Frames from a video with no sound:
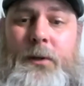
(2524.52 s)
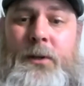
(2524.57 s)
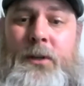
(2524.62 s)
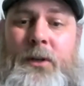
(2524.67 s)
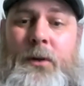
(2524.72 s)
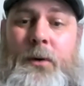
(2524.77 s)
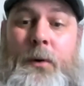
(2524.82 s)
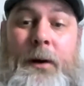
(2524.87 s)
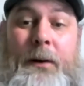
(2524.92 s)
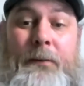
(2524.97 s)
and
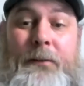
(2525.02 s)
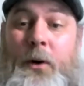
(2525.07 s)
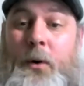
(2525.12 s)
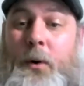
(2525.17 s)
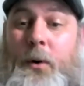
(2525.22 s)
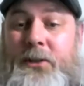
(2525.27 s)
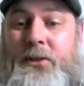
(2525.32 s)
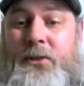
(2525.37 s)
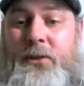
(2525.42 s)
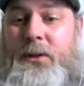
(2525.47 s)
you have a
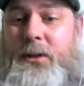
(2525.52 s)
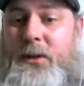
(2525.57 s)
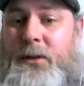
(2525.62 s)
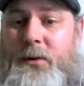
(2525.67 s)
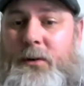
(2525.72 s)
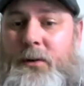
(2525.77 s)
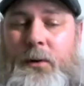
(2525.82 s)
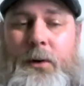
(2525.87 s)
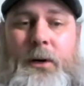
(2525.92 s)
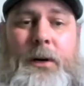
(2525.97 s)
question
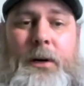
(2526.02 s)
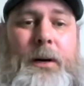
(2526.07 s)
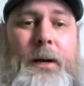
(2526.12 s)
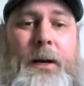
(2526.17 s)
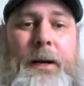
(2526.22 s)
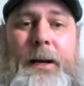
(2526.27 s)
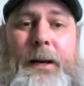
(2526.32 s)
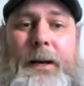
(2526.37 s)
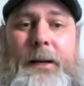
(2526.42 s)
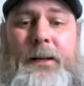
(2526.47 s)
or
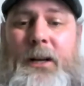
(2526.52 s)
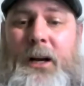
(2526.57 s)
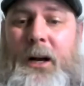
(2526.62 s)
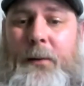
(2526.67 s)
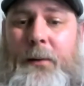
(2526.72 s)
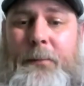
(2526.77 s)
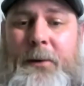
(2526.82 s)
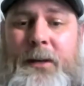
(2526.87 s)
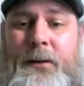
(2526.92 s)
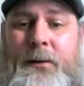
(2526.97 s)
a
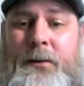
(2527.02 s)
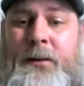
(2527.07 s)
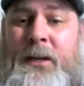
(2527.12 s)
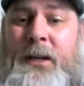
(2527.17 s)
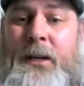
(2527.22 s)
comment,